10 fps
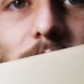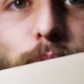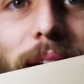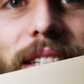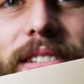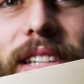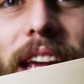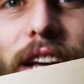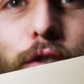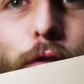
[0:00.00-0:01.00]
is my
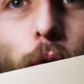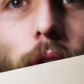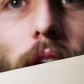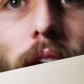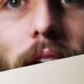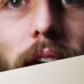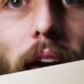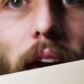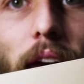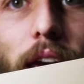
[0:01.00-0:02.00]
CS40,
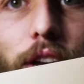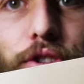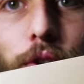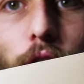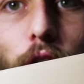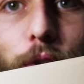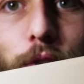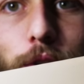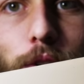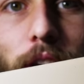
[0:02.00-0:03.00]
AKA Intro to
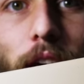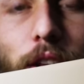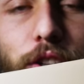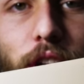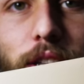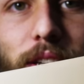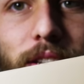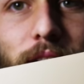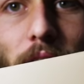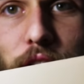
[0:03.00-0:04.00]
Artificial Intelligence
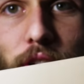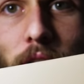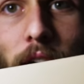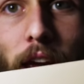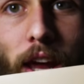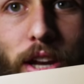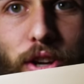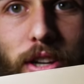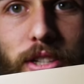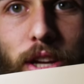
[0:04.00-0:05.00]
section. And as
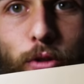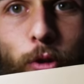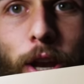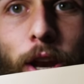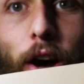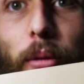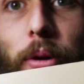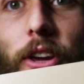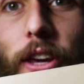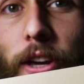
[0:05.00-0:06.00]
you can see written up
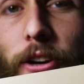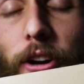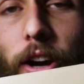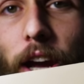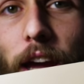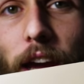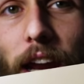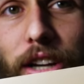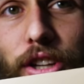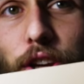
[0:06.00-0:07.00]
here, it
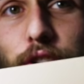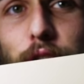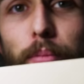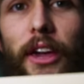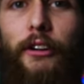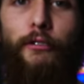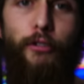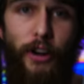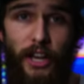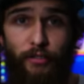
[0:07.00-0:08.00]
actually used to be
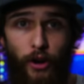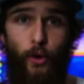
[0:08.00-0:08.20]
for a different